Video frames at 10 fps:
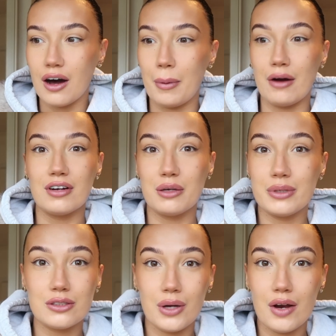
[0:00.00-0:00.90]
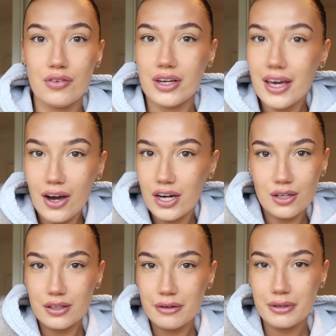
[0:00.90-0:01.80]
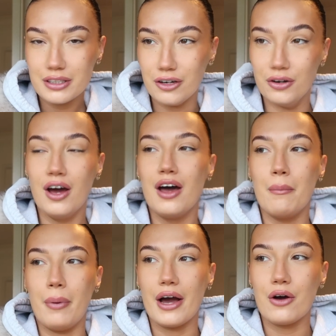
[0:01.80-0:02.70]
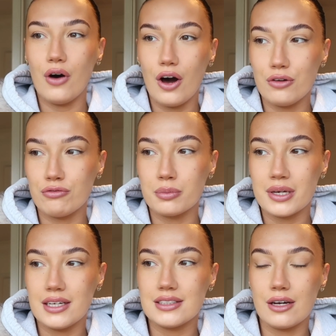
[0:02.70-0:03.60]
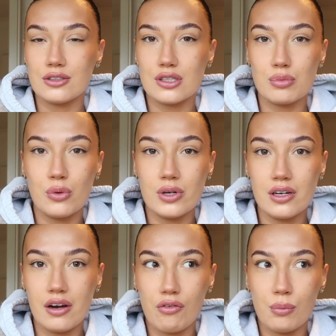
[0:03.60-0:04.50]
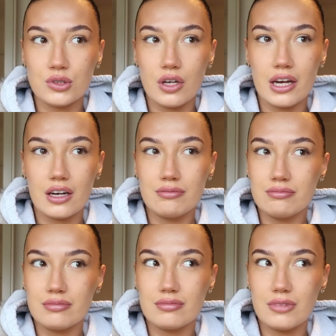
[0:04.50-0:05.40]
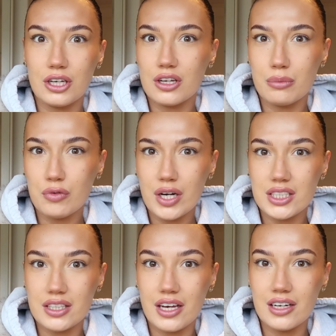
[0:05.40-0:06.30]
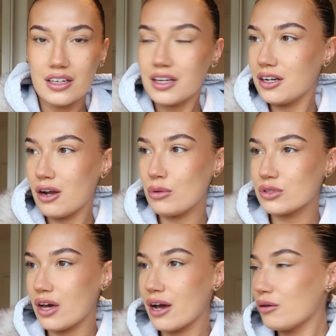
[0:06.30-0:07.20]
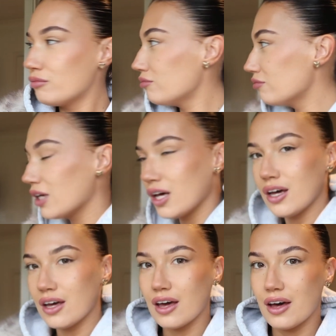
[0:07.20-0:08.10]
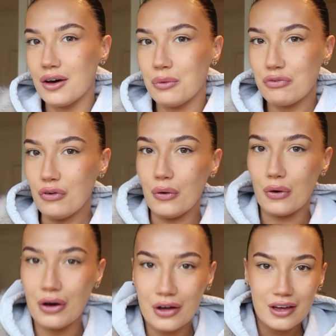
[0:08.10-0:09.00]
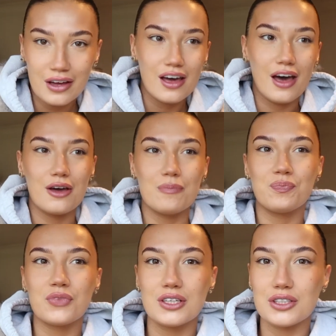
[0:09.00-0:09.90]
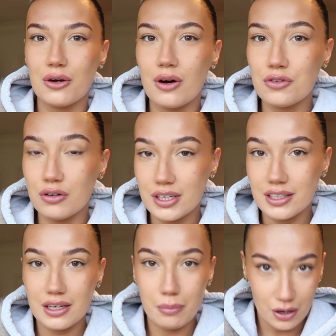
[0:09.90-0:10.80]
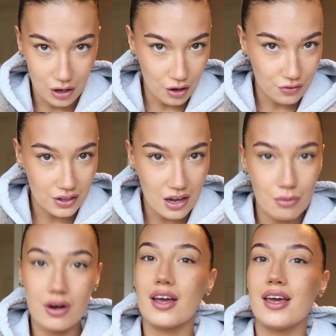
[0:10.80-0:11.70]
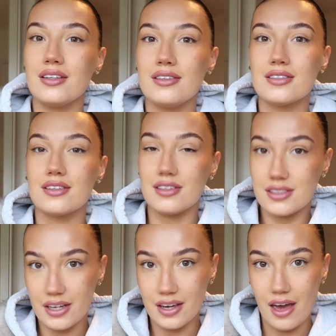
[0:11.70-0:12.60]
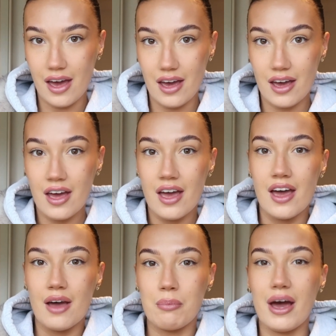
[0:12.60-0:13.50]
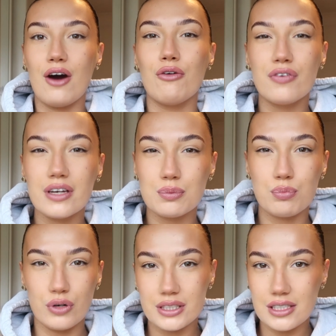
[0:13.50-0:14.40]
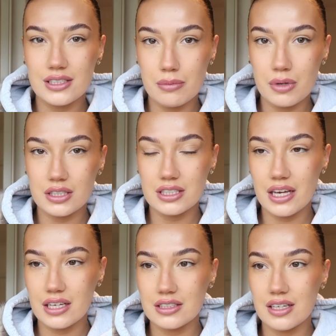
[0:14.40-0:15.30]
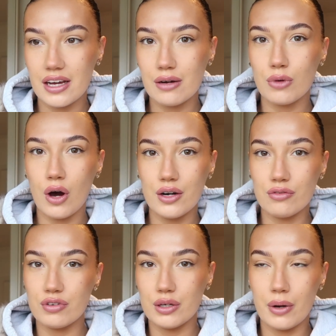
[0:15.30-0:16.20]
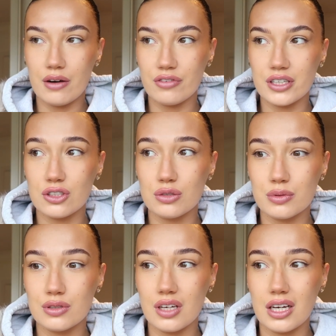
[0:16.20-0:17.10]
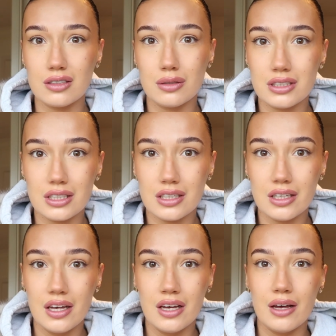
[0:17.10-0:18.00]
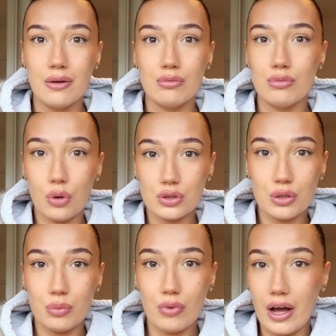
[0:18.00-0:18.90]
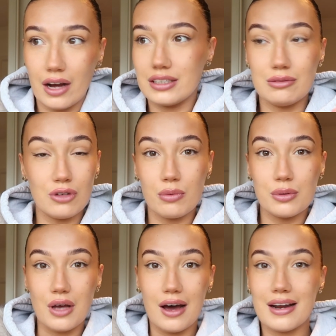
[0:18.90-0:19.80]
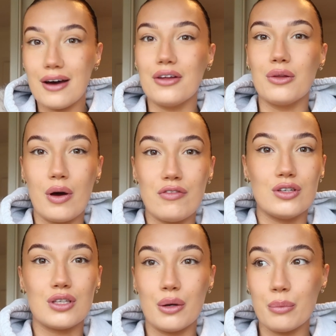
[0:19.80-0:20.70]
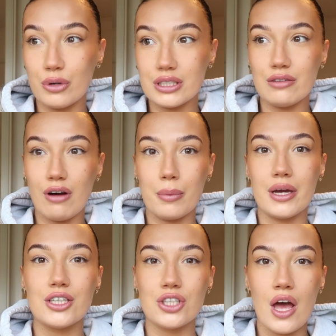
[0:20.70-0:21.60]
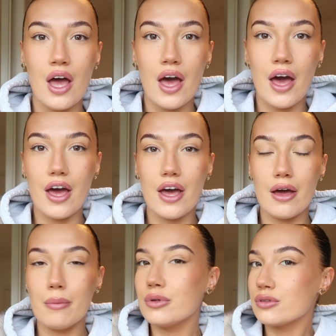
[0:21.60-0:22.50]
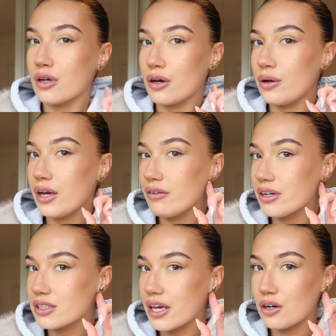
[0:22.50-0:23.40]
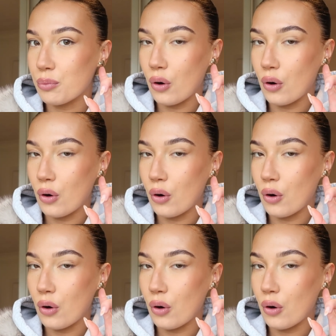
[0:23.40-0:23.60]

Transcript: Apparently we do it every year. I don't think we do. But I got home from Keir's house this morning and everyone was like, are you going to be ready then? And I was like, what for? Um, so I've got ready in about half an hour, hence the slick hair. My outfit is pretty similar to yesterday. I'm kind of re-wearing things just because I had no idea what to, like I didn't know we was going out and the weather's pretty rubbish. Um, so earrings again, a